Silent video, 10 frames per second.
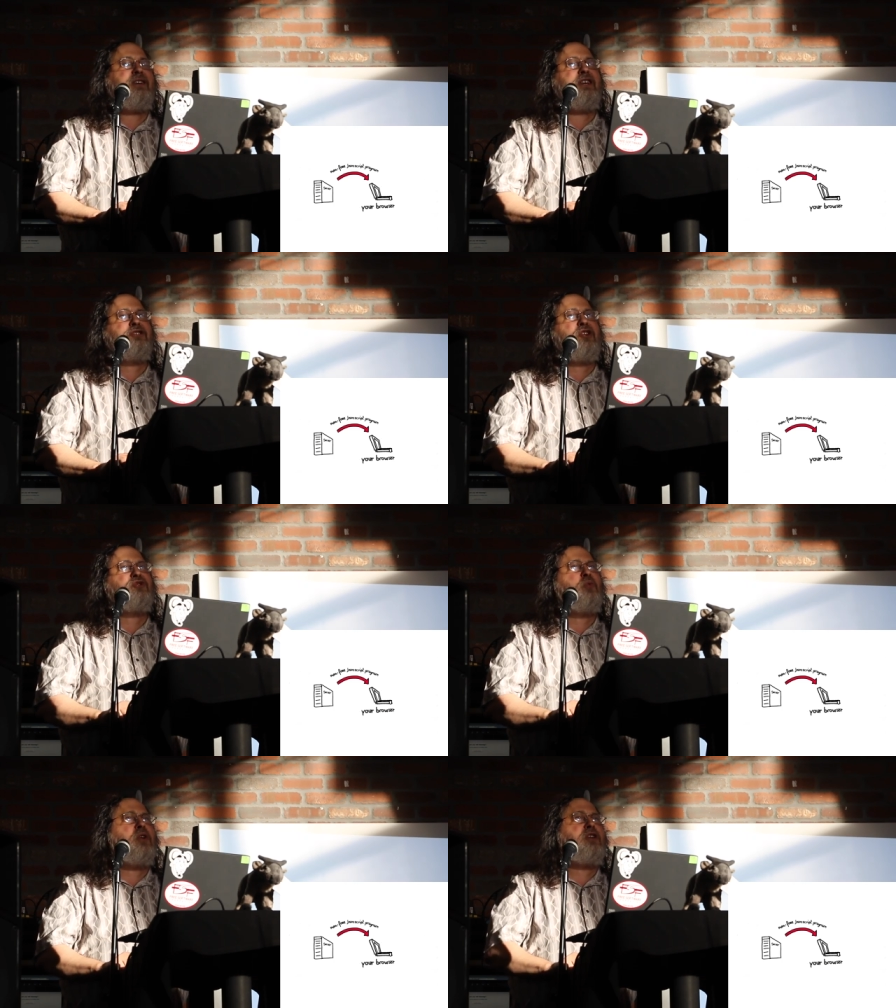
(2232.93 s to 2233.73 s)
It
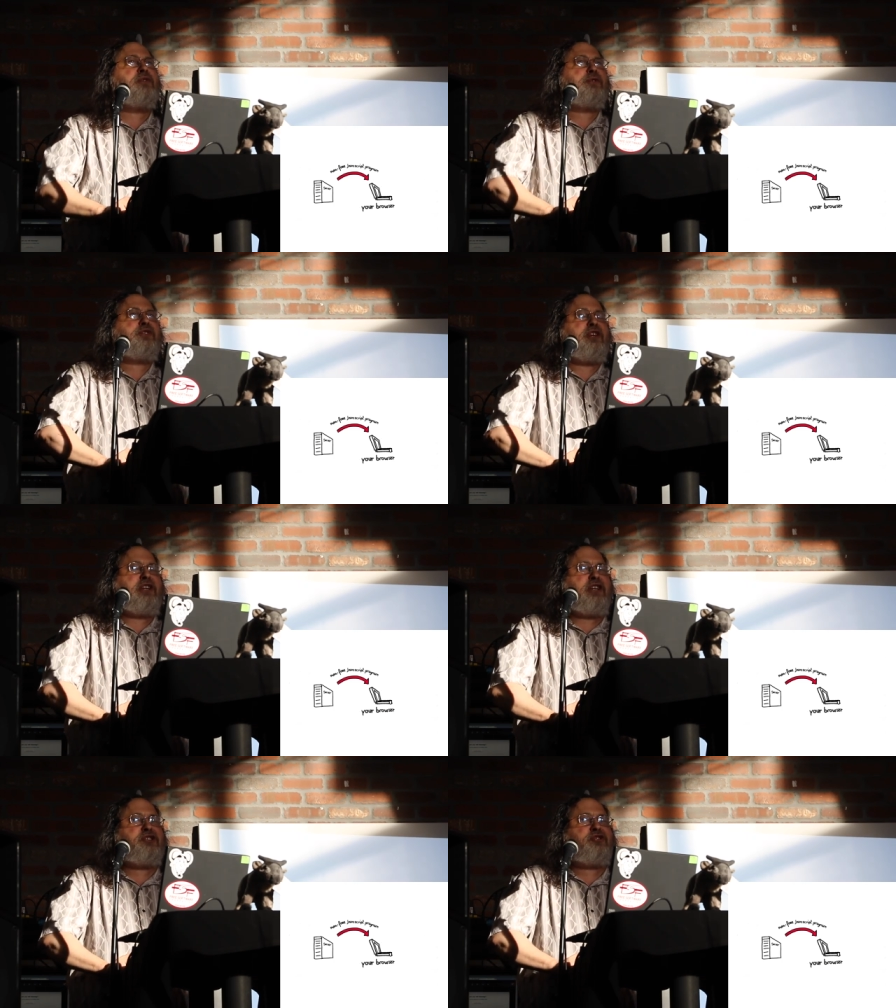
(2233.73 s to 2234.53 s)
does one other
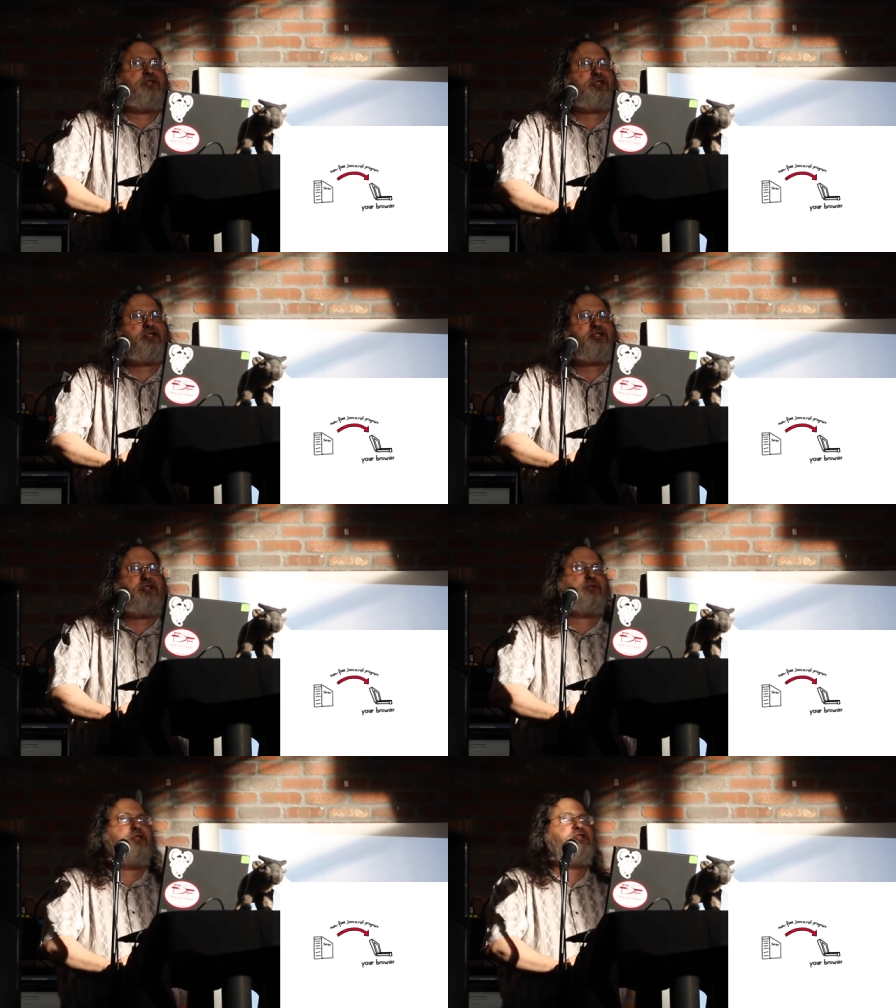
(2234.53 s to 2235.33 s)
thing. It searches
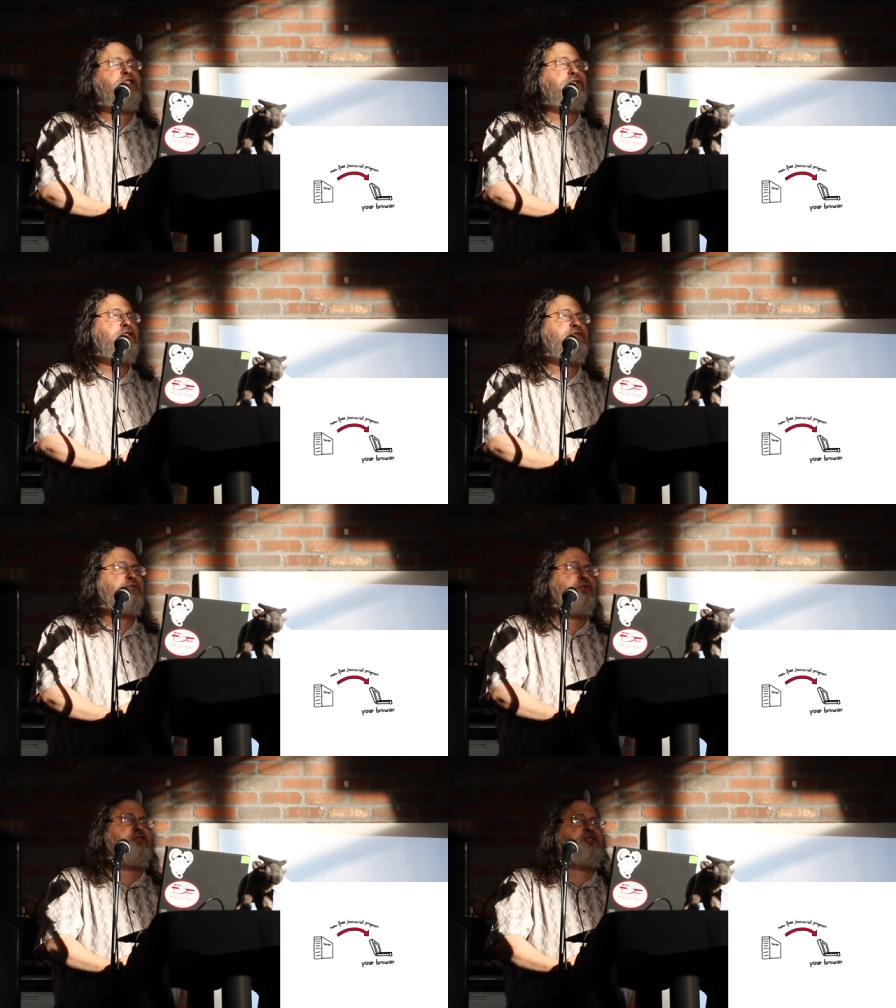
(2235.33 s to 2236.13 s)
heuristically
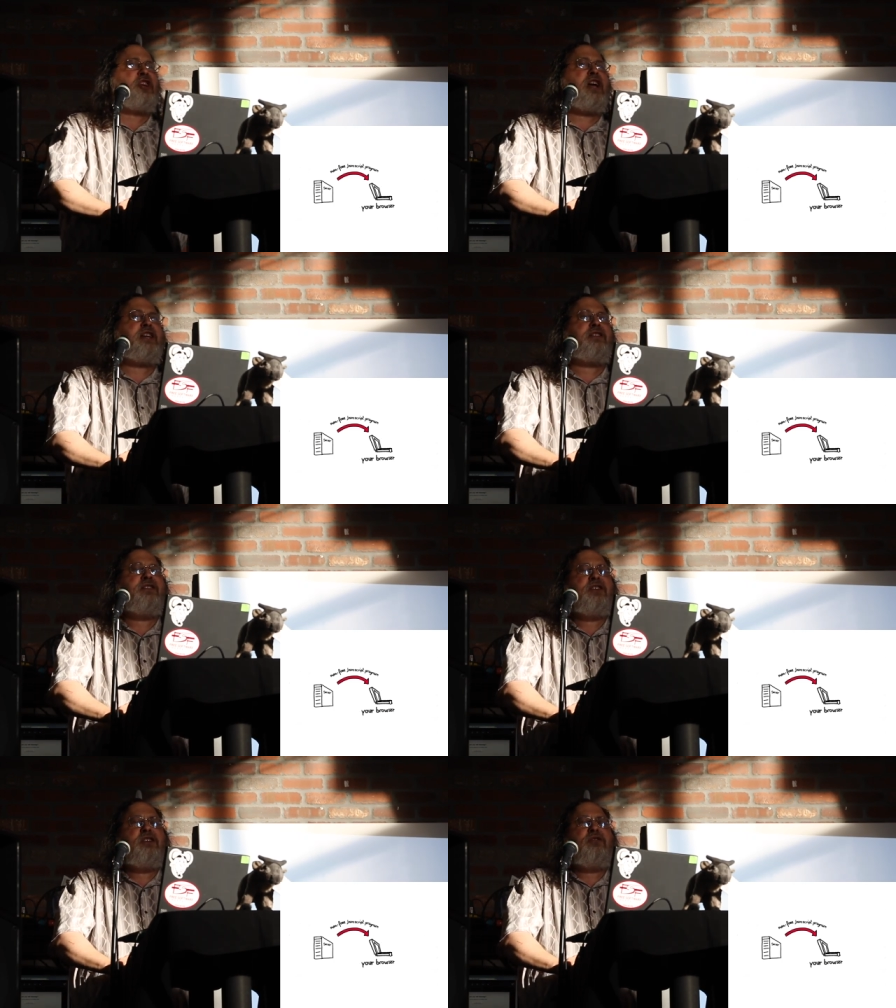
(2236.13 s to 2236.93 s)
through the site
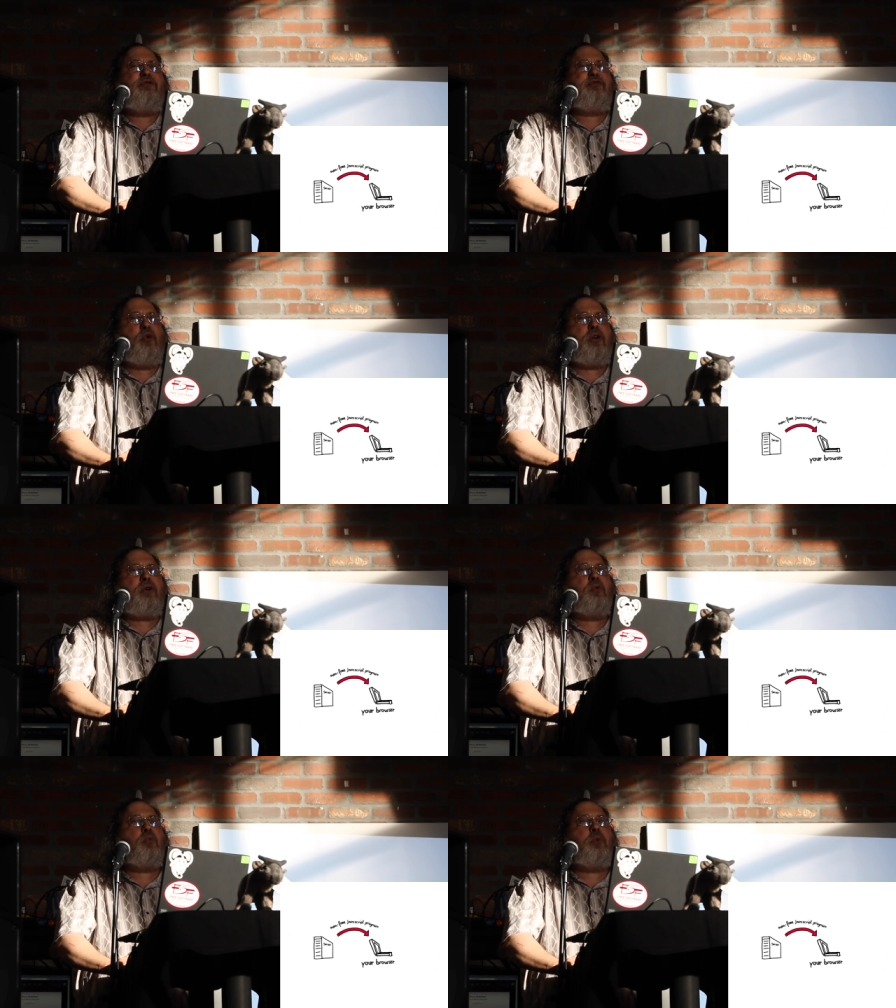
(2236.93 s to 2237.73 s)

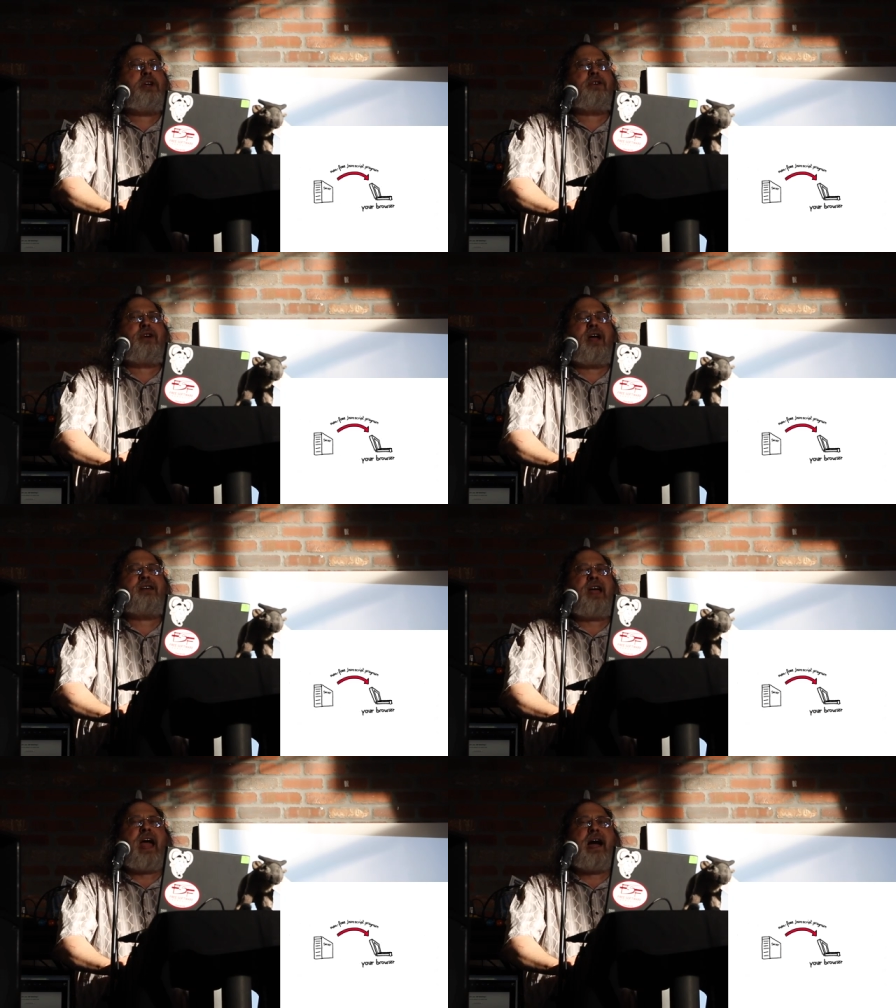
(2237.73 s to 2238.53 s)
for where
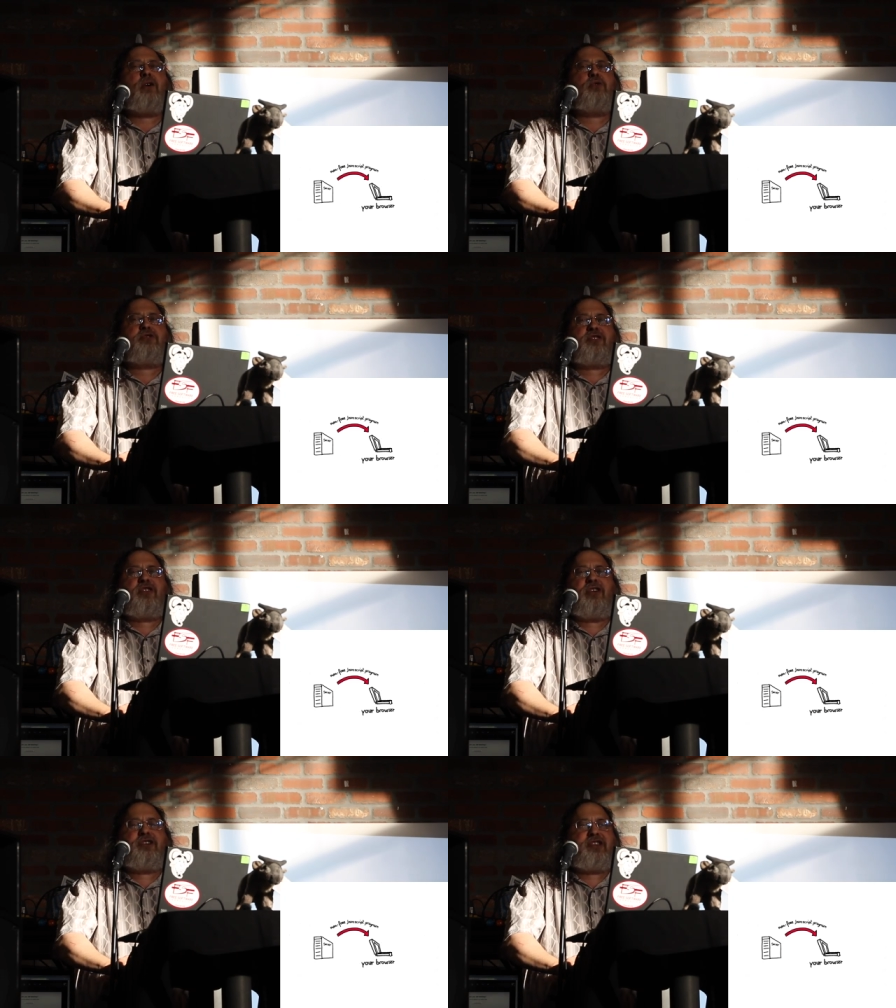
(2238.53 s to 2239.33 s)
and how to
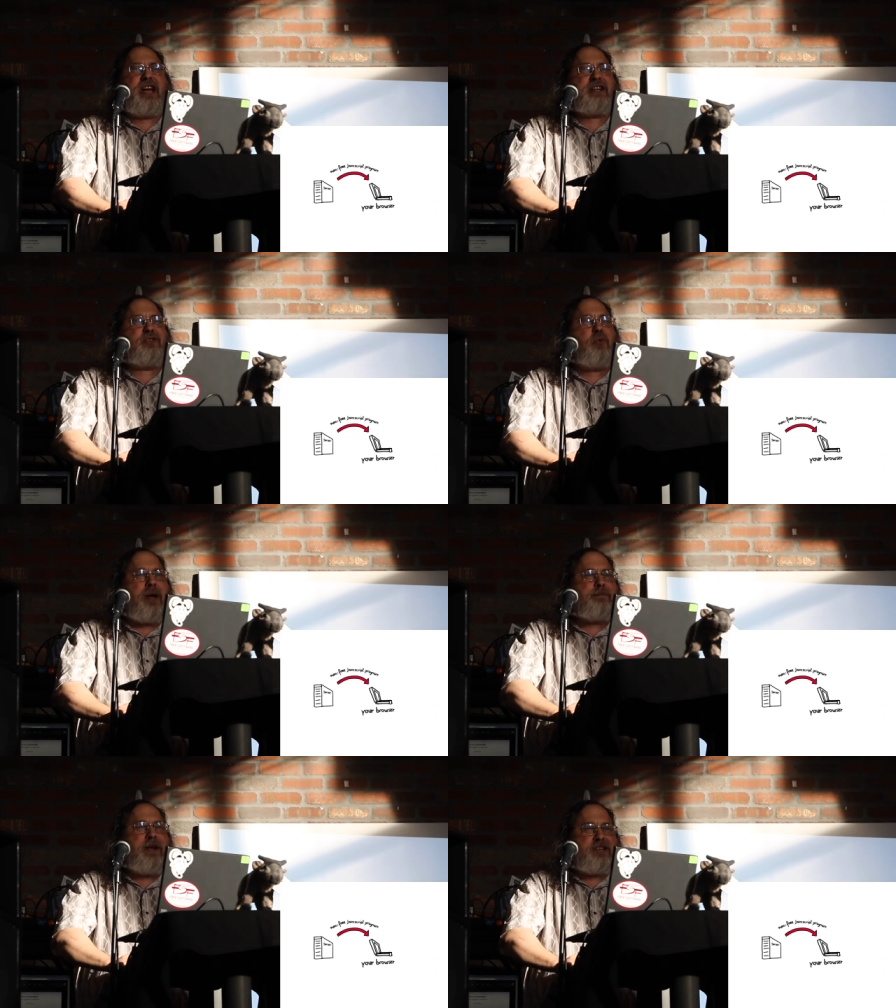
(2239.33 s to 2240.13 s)
contact the
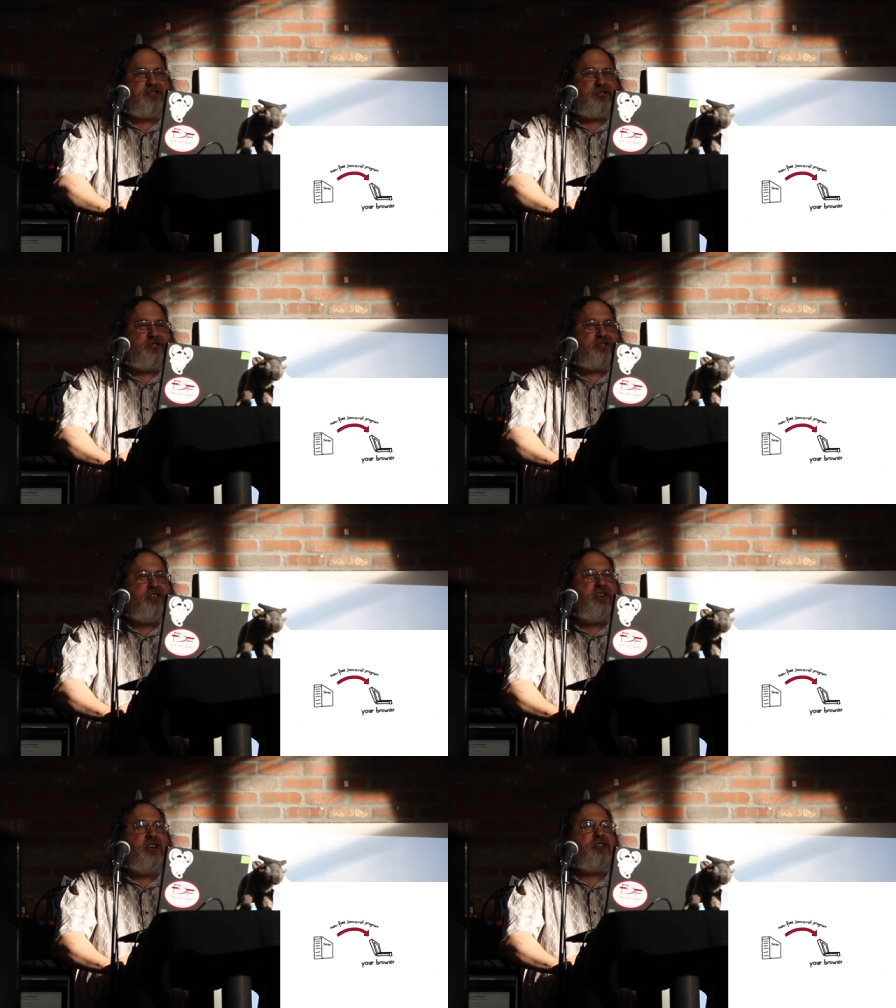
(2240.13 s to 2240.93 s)

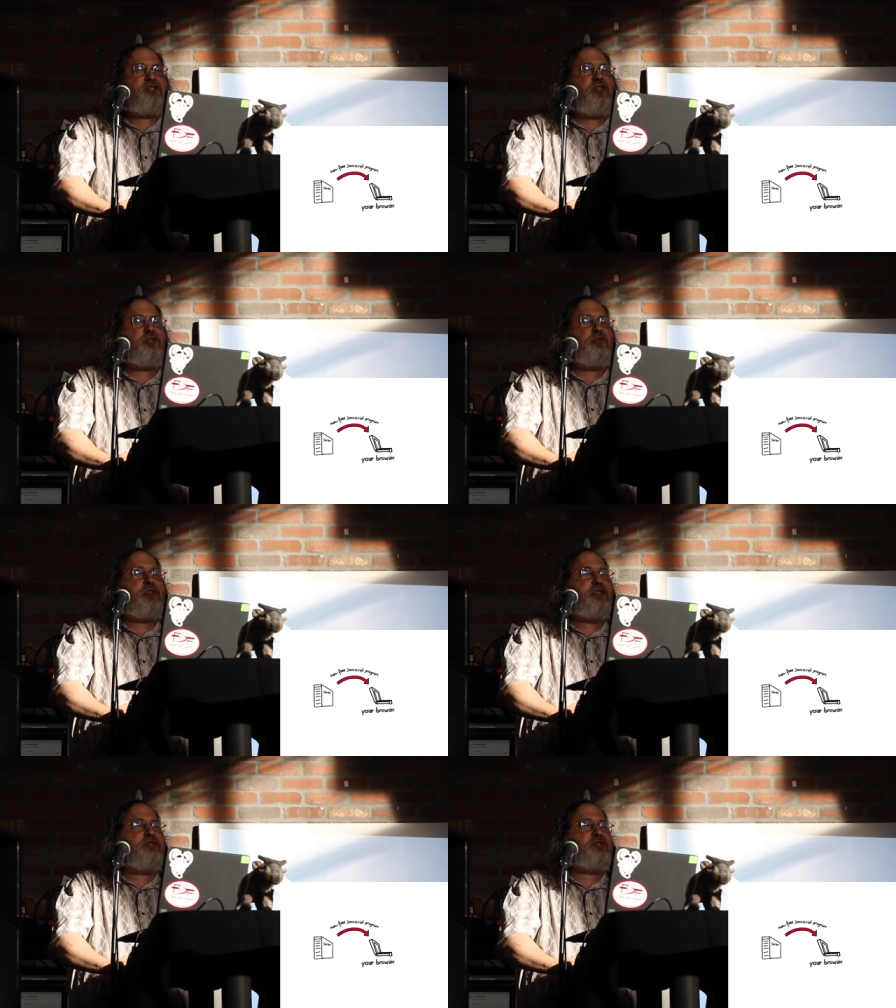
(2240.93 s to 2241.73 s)
webmasters so you
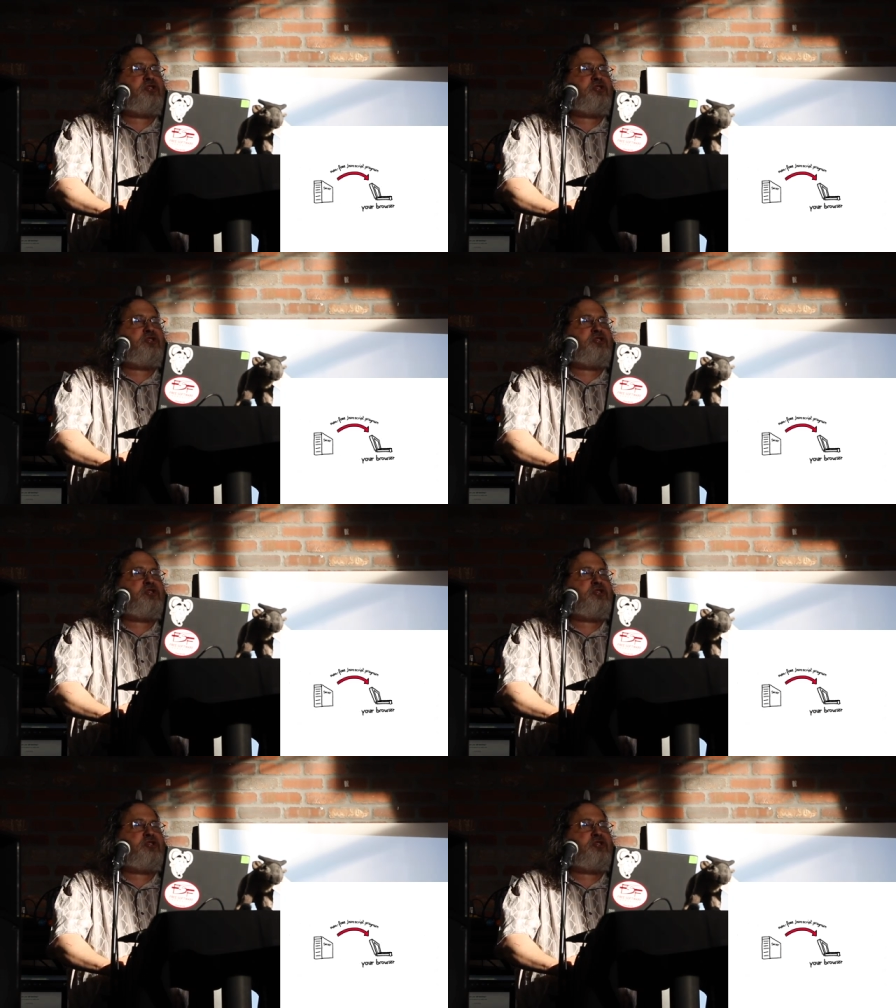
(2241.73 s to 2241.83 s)
can